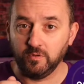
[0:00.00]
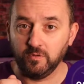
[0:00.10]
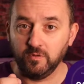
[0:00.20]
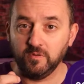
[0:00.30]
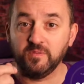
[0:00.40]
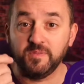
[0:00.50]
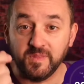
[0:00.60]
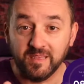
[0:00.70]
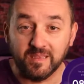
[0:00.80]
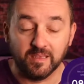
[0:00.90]

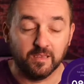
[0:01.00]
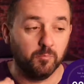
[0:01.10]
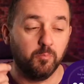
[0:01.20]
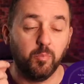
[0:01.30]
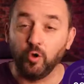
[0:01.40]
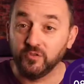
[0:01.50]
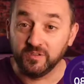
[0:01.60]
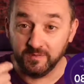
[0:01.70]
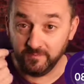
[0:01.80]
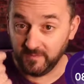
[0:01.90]
thinking
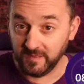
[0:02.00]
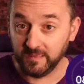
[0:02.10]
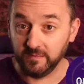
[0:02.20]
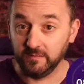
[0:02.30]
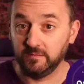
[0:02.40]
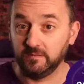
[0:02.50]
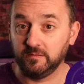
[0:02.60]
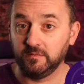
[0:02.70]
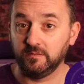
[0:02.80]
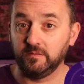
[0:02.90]
positive things,